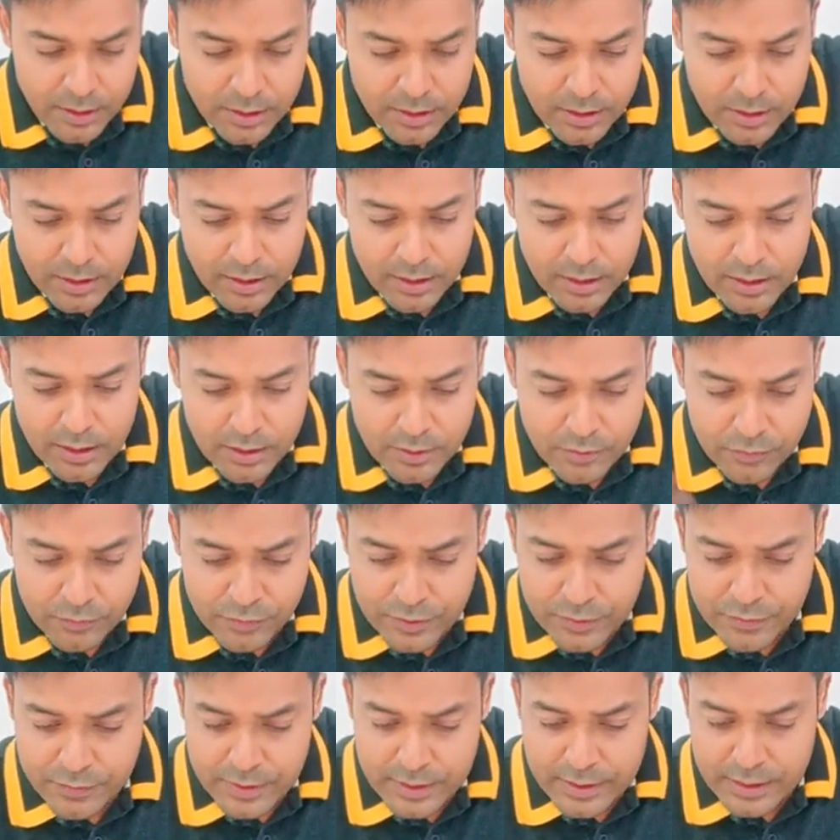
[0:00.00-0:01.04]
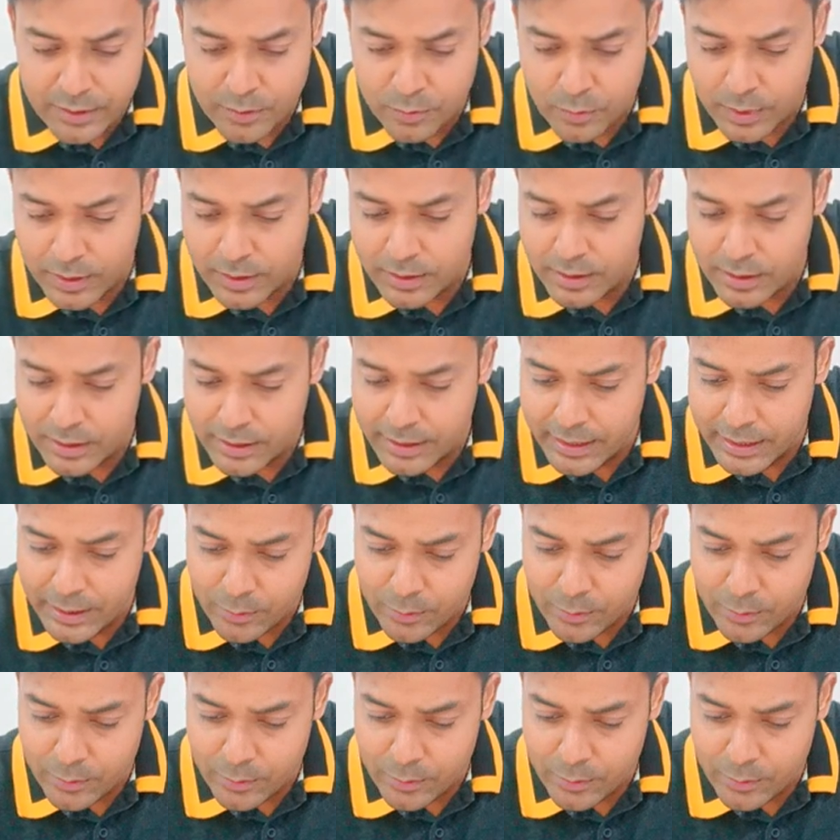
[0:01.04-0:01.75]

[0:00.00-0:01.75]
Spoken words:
50, 130,